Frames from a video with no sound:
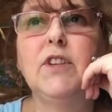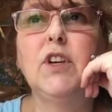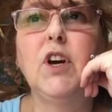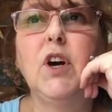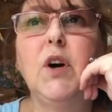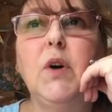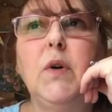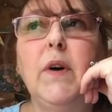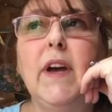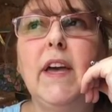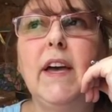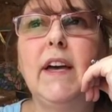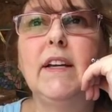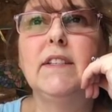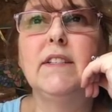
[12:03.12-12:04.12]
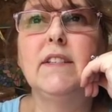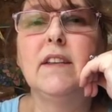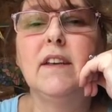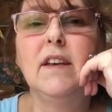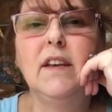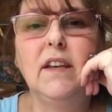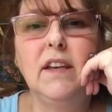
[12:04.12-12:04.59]
to go and,
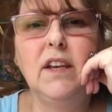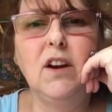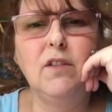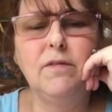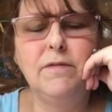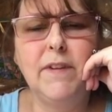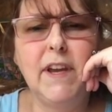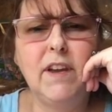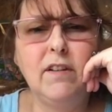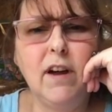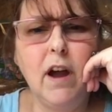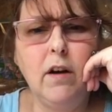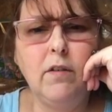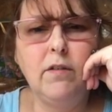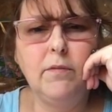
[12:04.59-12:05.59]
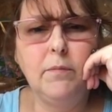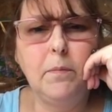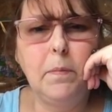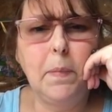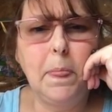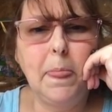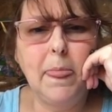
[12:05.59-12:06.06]
you know, figure out
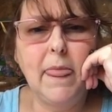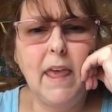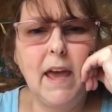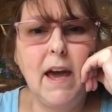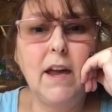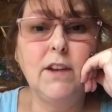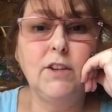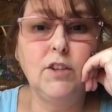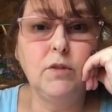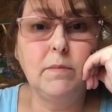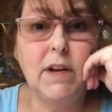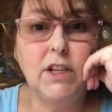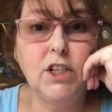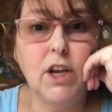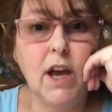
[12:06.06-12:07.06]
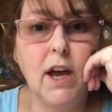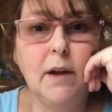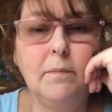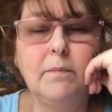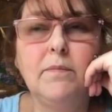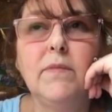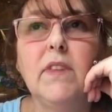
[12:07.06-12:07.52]
how to do my
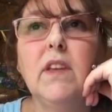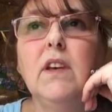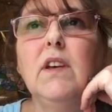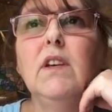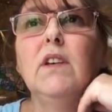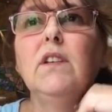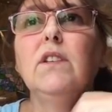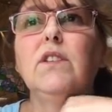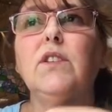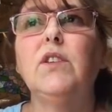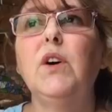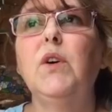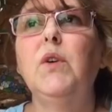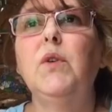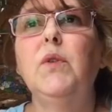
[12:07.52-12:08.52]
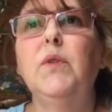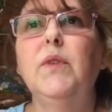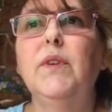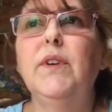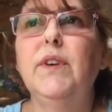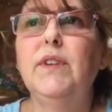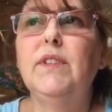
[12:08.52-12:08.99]
job. So
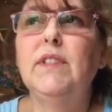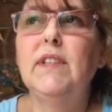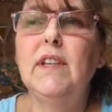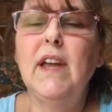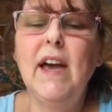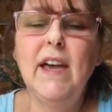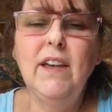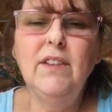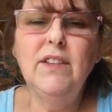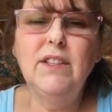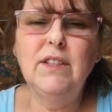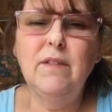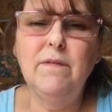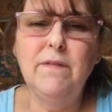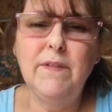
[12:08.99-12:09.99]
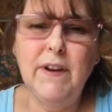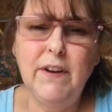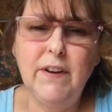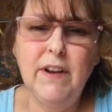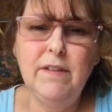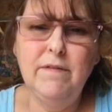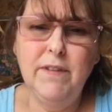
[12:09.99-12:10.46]
denial is a
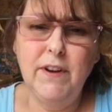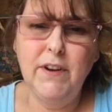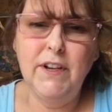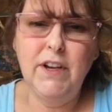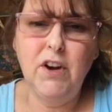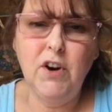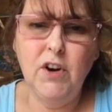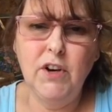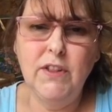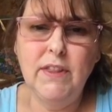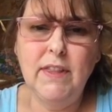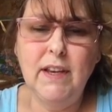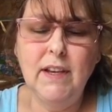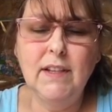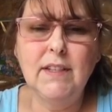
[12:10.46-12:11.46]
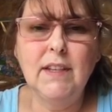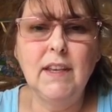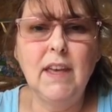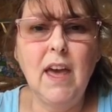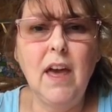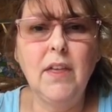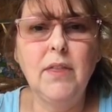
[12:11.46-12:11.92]
very, very hard thing to
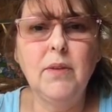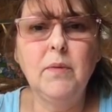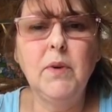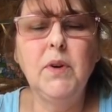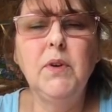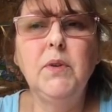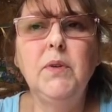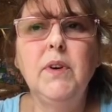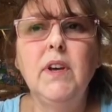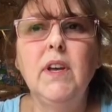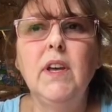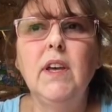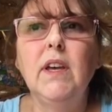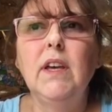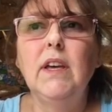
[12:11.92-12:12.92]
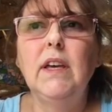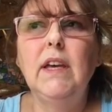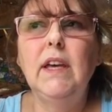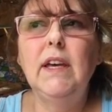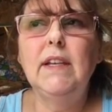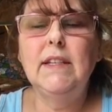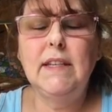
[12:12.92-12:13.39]
get through.
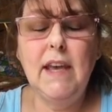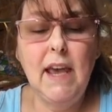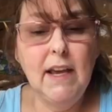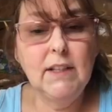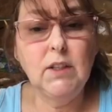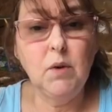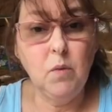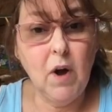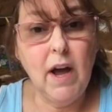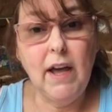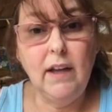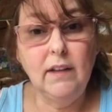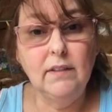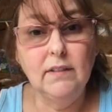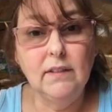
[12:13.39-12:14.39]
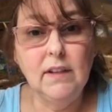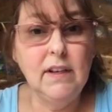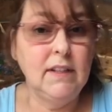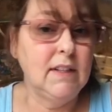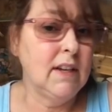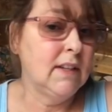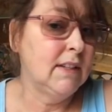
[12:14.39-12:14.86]
It takes a while.
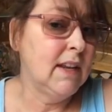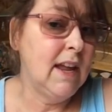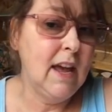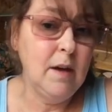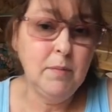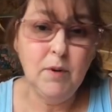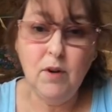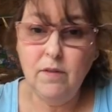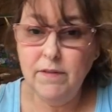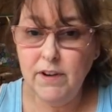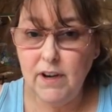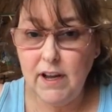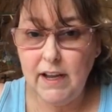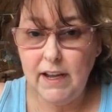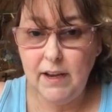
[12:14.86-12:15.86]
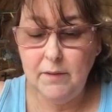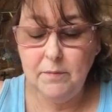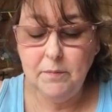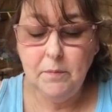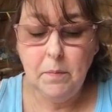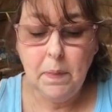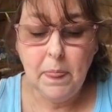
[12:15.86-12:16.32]
It doesn't happen overnight.
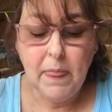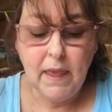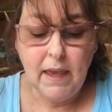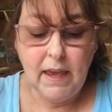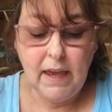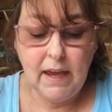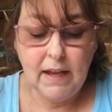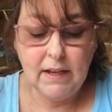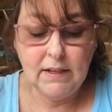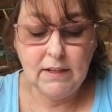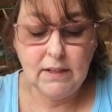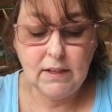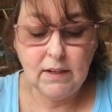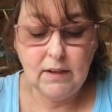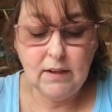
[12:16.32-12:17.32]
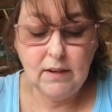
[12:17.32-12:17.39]
And